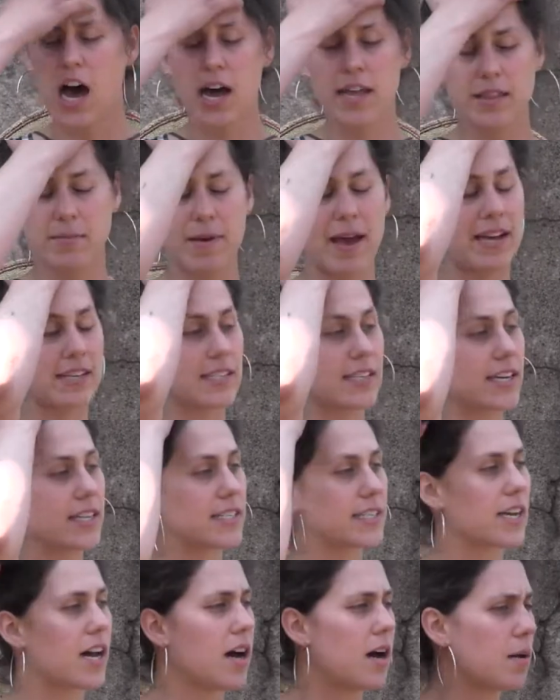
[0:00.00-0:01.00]
in the
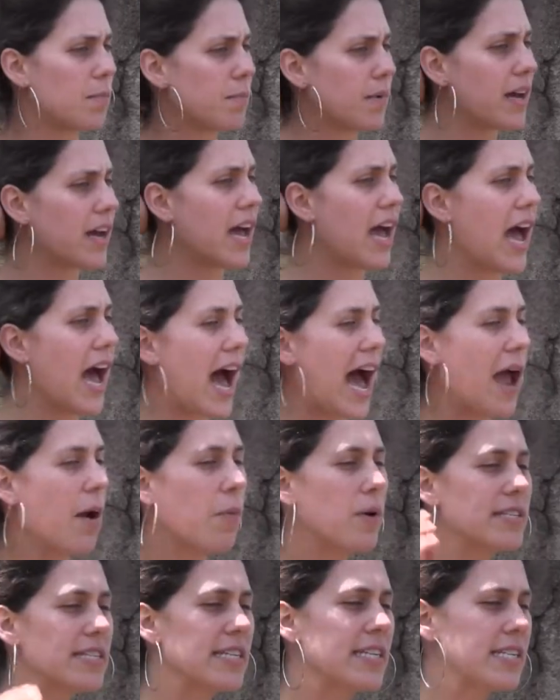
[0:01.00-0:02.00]
baskets. Um, I
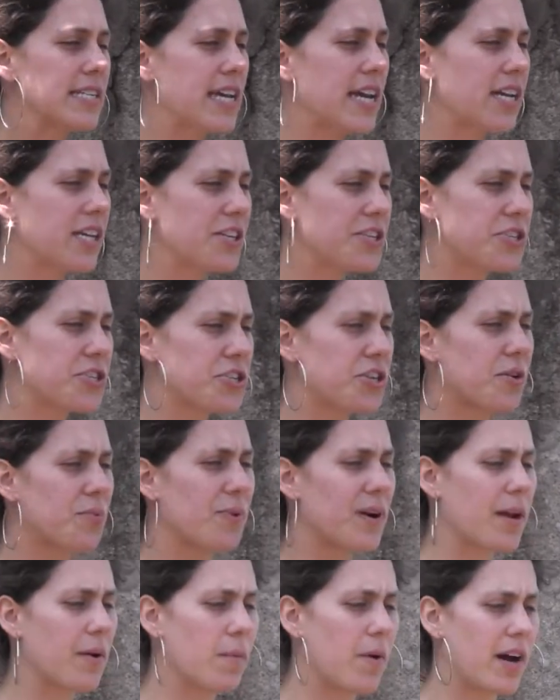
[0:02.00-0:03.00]
wasn't exactly sure
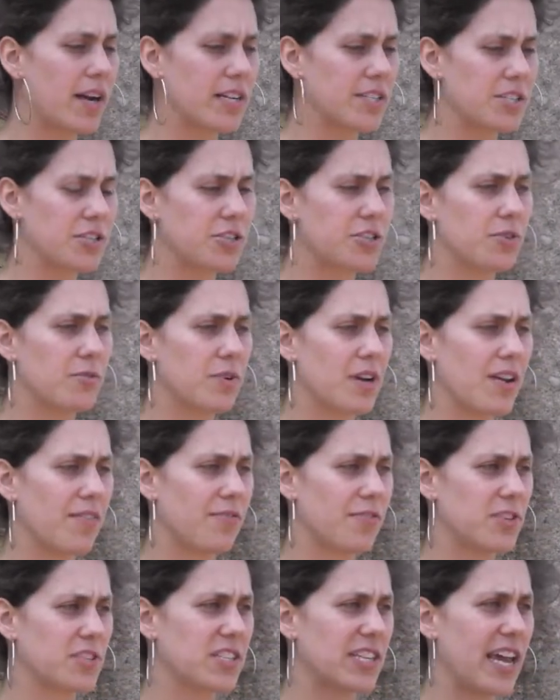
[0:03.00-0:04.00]
what I wanted to do when I
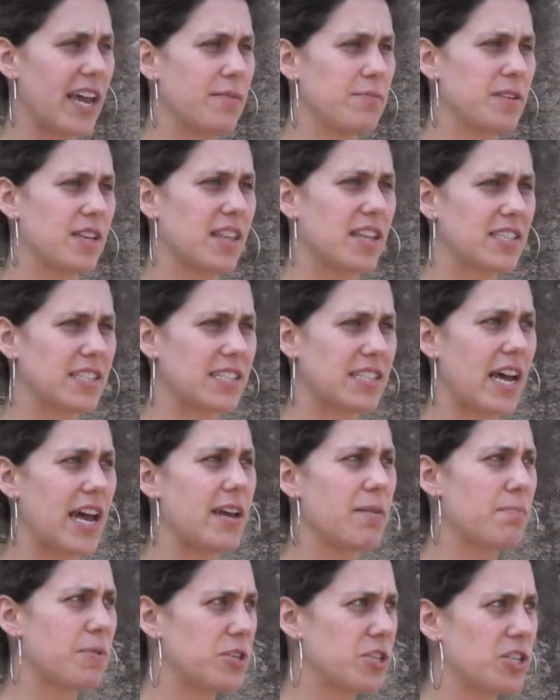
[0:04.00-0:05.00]
first came to the
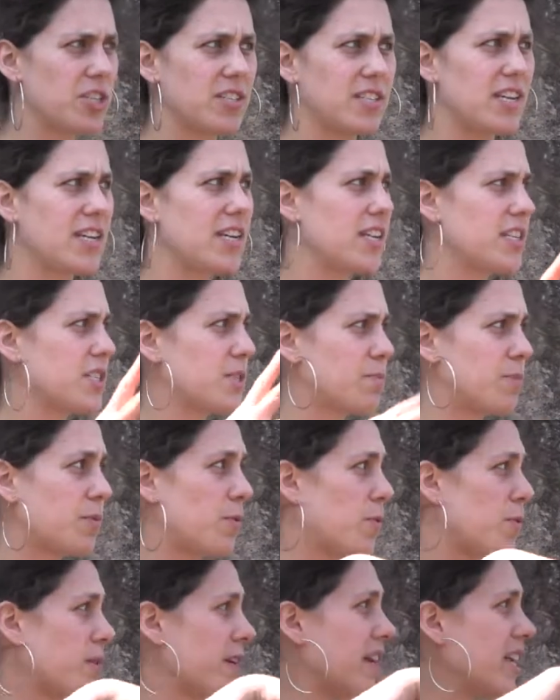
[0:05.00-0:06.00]
site, but just in
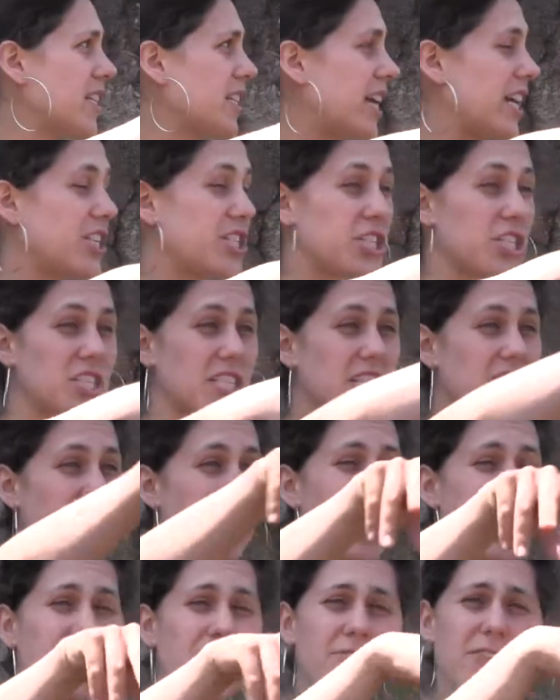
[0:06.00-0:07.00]
exploring, like just the
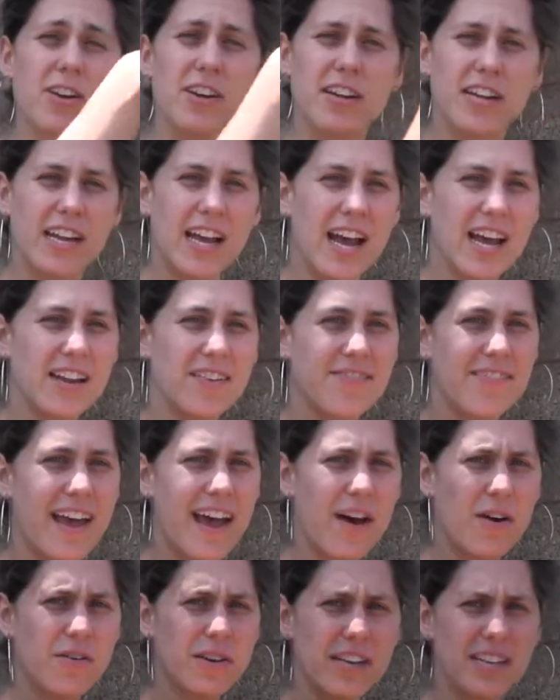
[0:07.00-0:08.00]
lakefront and kind of
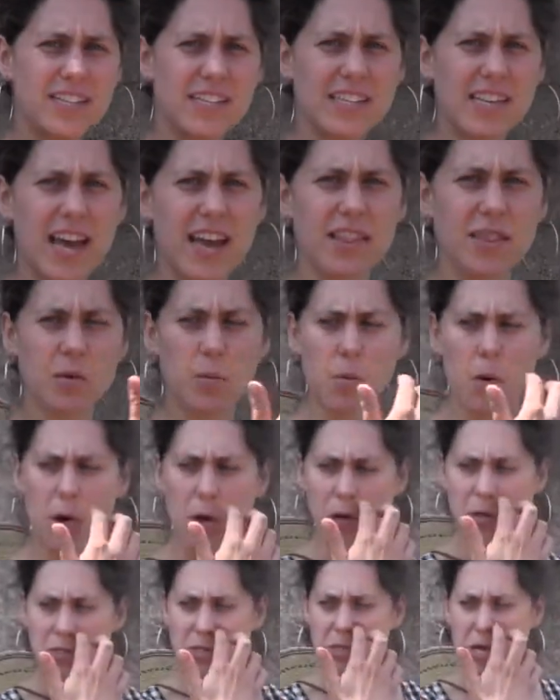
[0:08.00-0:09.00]
down inside the
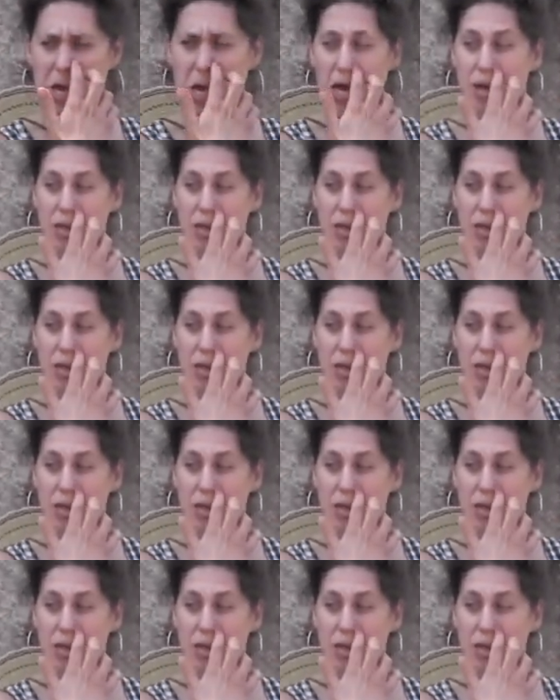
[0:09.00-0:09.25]
walls,